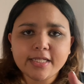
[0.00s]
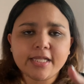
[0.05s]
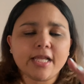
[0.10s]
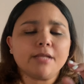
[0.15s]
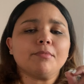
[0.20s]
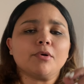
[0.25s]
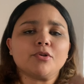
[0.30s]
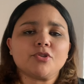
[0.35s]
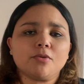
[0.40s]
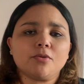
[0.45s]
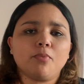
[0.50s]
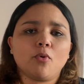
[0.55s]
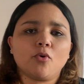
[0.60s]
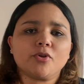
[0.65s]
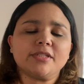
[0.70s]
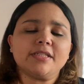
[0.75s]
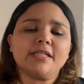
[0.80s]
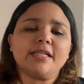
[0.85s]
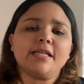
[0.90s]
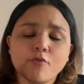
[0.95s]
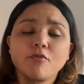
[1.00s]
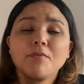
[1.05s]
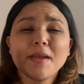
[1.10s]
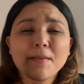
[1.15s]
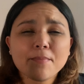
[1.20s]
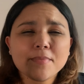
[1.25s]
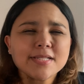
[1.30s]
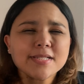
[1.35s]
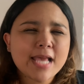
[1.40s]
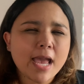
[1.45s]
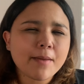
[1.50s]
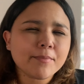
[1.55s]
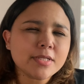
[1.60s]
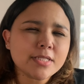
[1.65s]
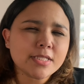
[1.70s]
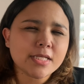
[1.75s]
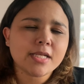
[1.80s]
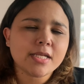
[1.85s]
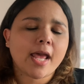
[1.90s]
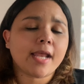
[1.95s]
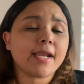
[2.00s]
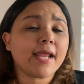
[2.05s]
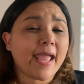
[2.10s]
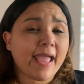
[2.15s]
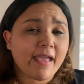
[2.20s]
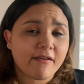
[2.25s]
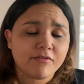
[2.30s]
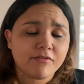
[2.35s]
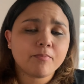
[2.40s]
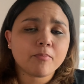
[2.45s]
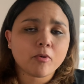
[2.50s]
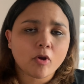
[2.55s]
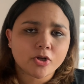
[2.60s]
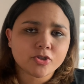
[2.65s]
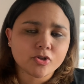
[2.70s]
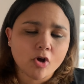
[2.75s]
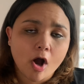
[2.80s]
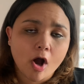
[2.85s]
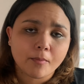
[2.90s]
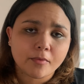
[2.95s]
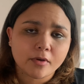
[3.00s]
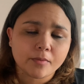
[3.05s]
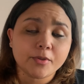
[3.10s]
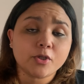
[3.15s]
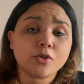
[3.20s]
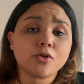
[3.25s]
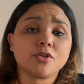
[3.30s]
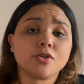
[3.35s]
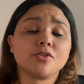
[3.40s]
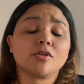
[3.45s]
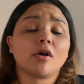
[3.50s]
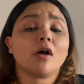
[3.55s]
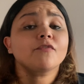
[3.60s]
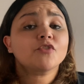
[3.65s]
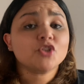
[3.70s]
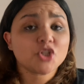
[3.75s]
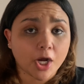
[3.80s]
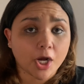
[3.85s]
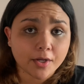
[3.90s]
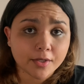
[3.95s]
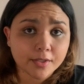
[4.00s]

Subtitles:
and most importantly, remember Sam and Dean had heavy plot armor because of Chuck,